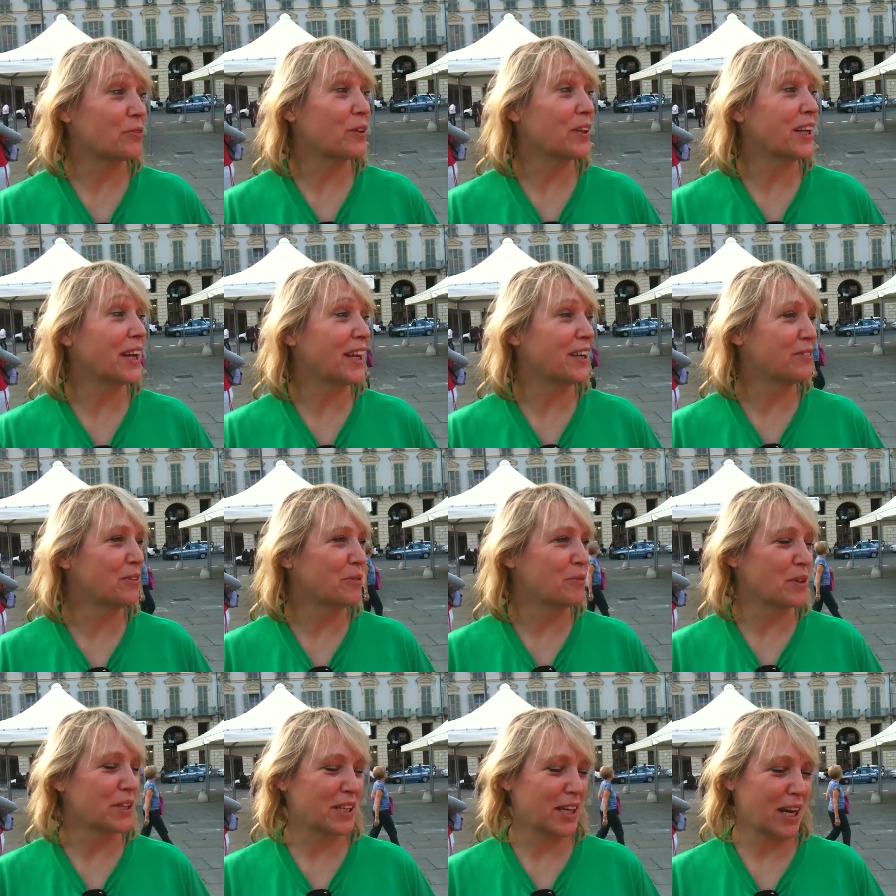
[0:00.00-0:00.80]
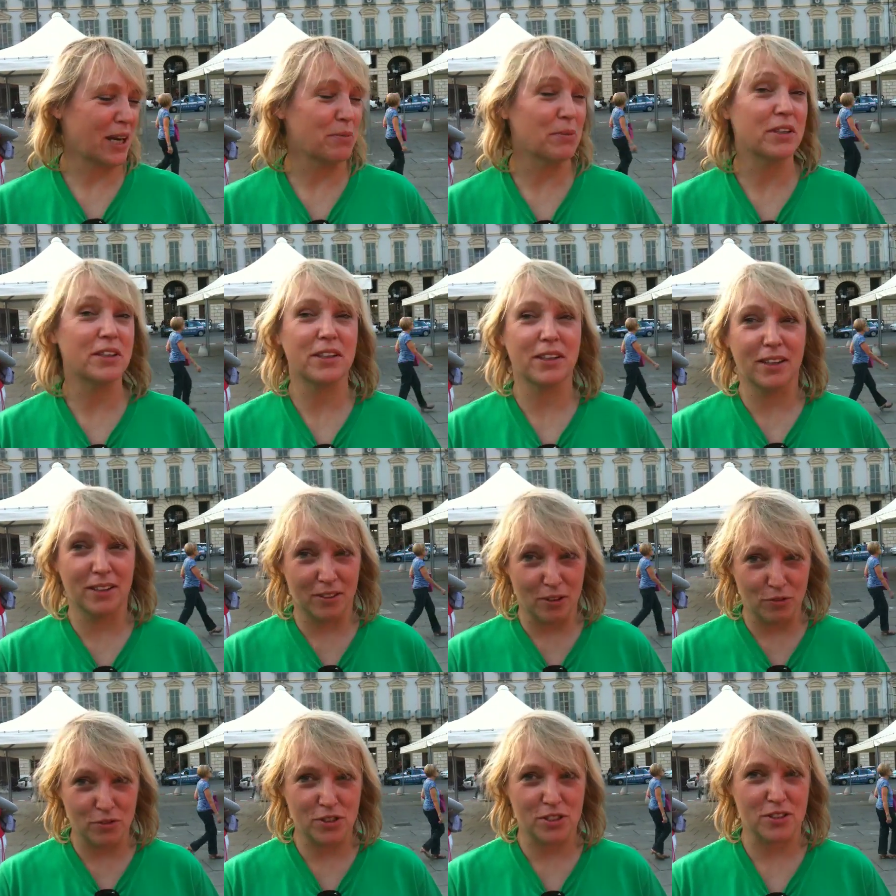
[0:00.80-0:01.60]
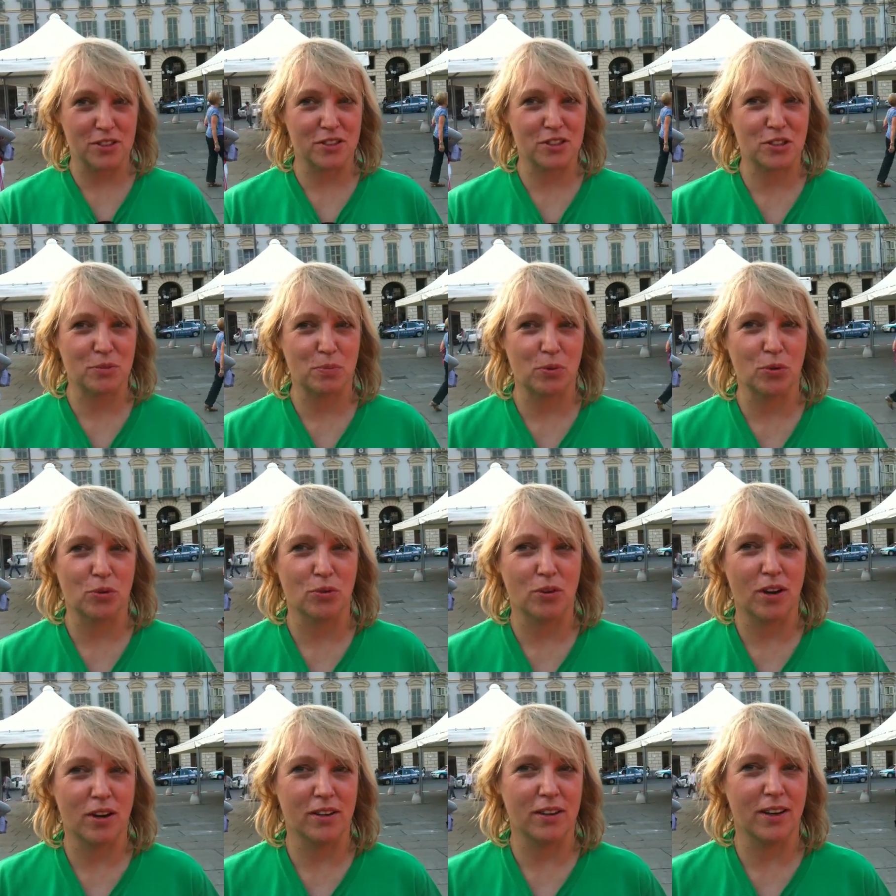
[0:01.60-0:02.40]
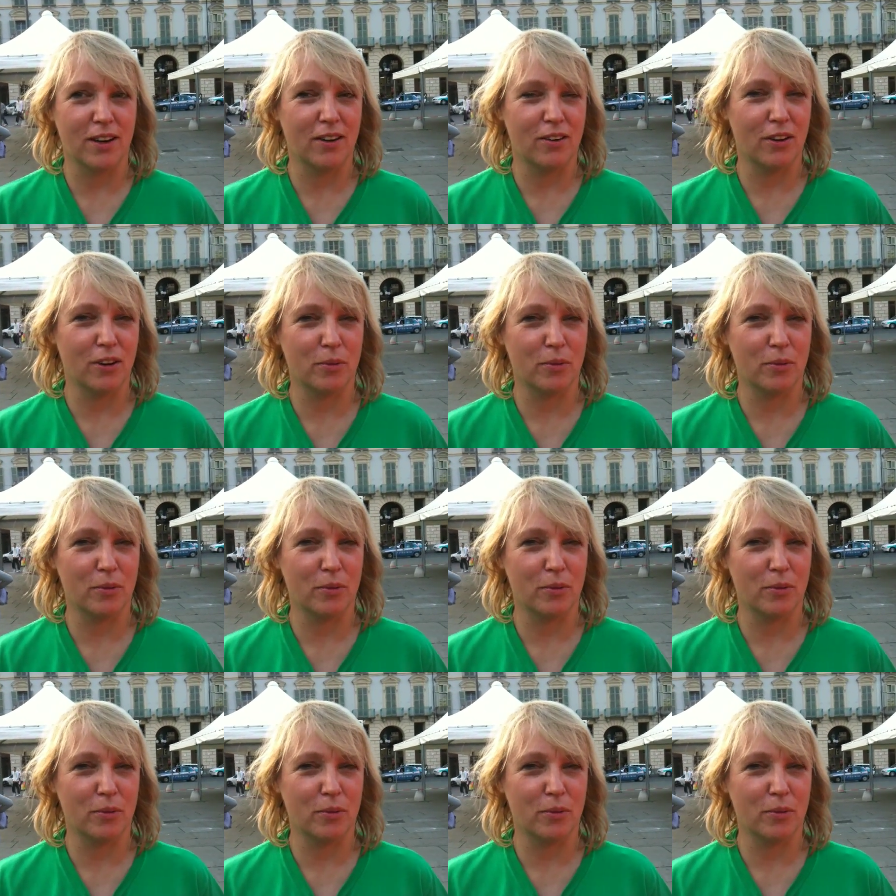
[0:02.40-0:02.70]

we had when we came in here, and obviously the support right now.